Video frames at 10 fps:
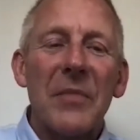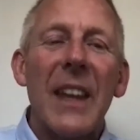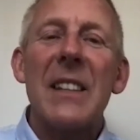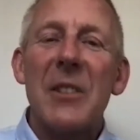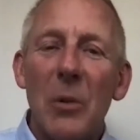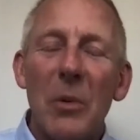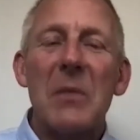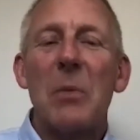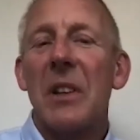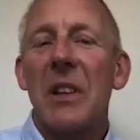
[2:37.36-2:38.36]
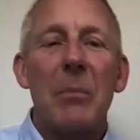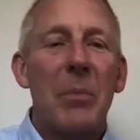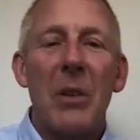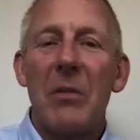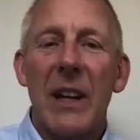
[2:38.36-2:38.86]
it's always work in
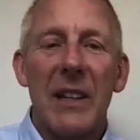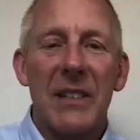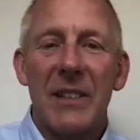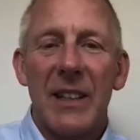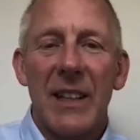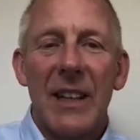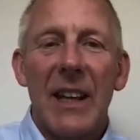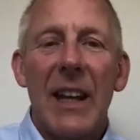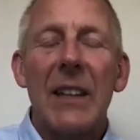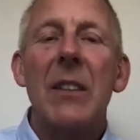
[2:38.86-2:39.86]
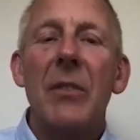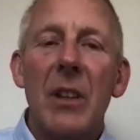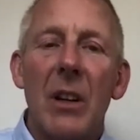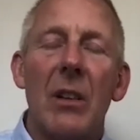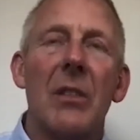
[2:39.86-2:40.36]
progress. And you've
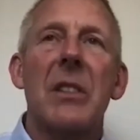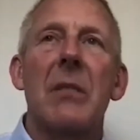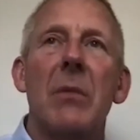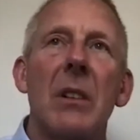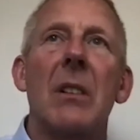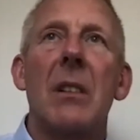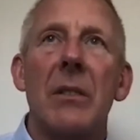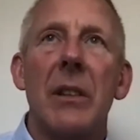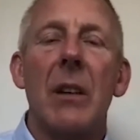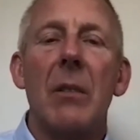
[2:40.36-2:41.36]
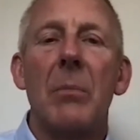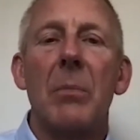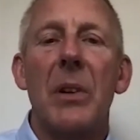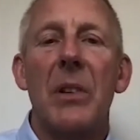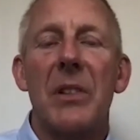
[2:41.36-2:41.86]
got to work on your own
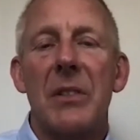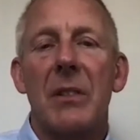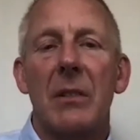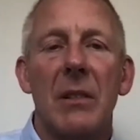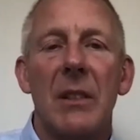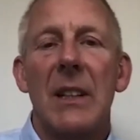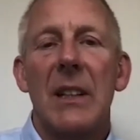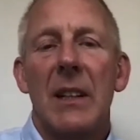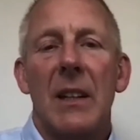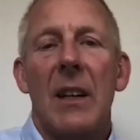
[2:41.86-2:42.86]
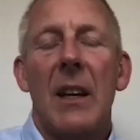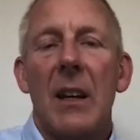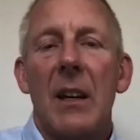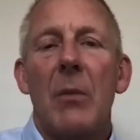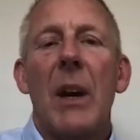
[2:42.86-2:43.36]
personal
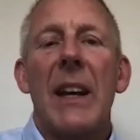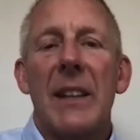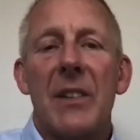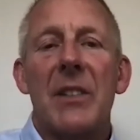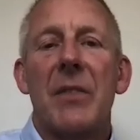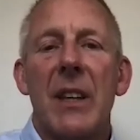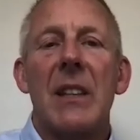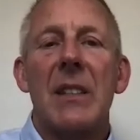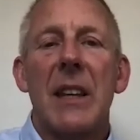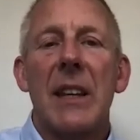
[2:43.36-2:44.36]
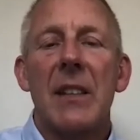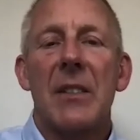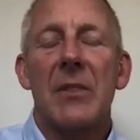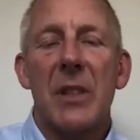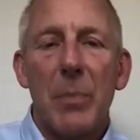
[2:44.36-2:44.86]
awareness of these
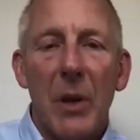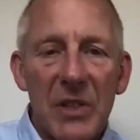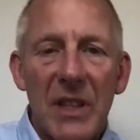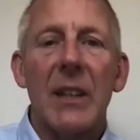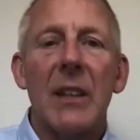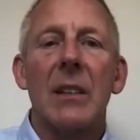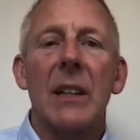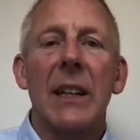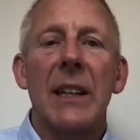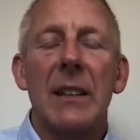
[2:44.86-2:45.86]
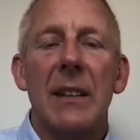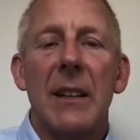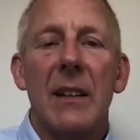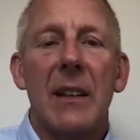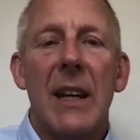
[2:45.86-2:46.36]
things and spot it early,
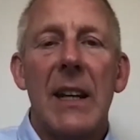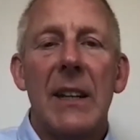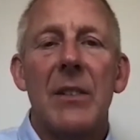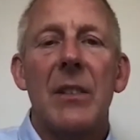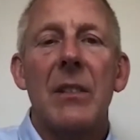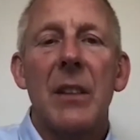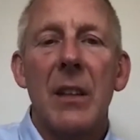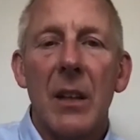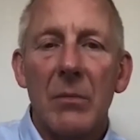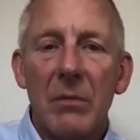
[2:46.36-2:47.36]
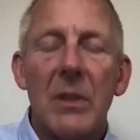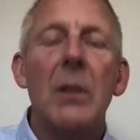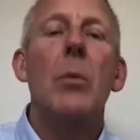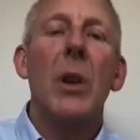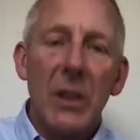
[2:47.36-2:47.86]
and
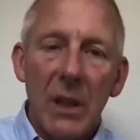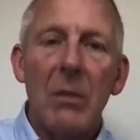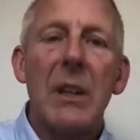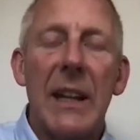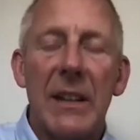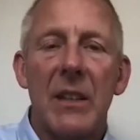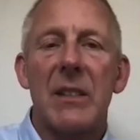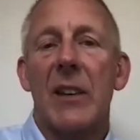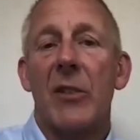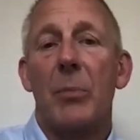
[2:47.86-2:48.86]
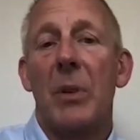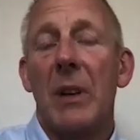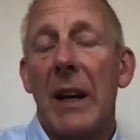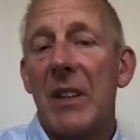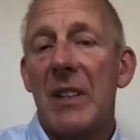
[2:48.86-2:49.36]
do what you can yourself.
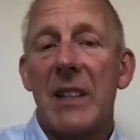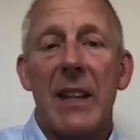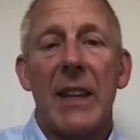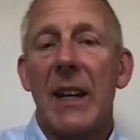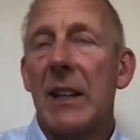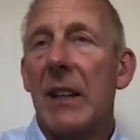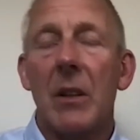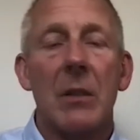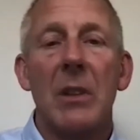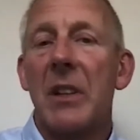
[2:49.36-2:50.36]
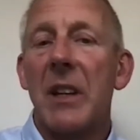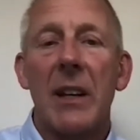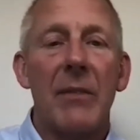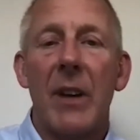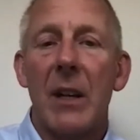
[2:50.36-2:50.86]
But having said that, you've got to work
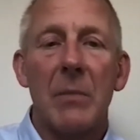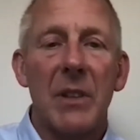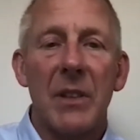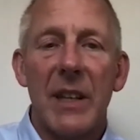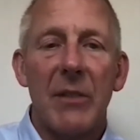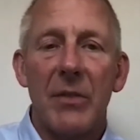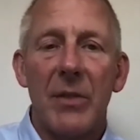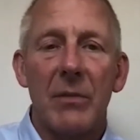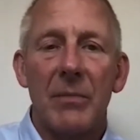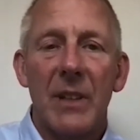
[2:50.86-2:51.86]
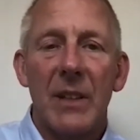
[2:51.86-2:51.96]
in an environment that's helpful,